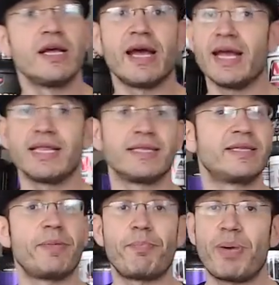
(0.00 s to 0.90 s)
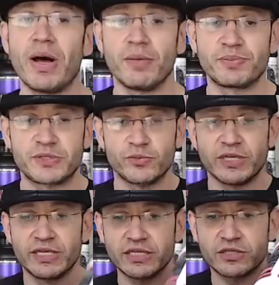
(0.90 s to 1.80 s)
and the pumps
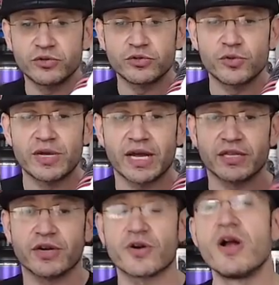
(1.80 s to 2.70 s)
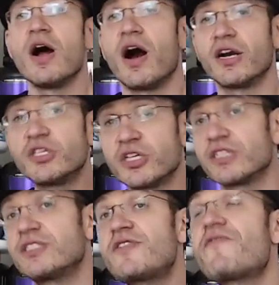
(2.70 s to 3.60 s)
with these two together are
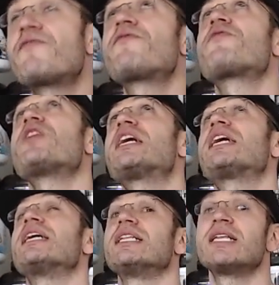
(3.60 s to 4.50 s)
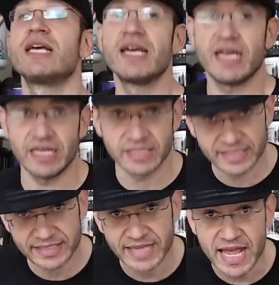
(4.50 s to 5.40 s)
just freaking
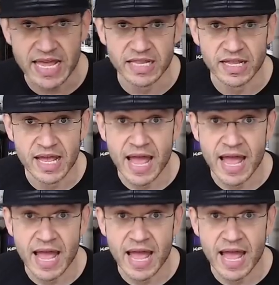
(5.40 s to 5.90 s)
insane.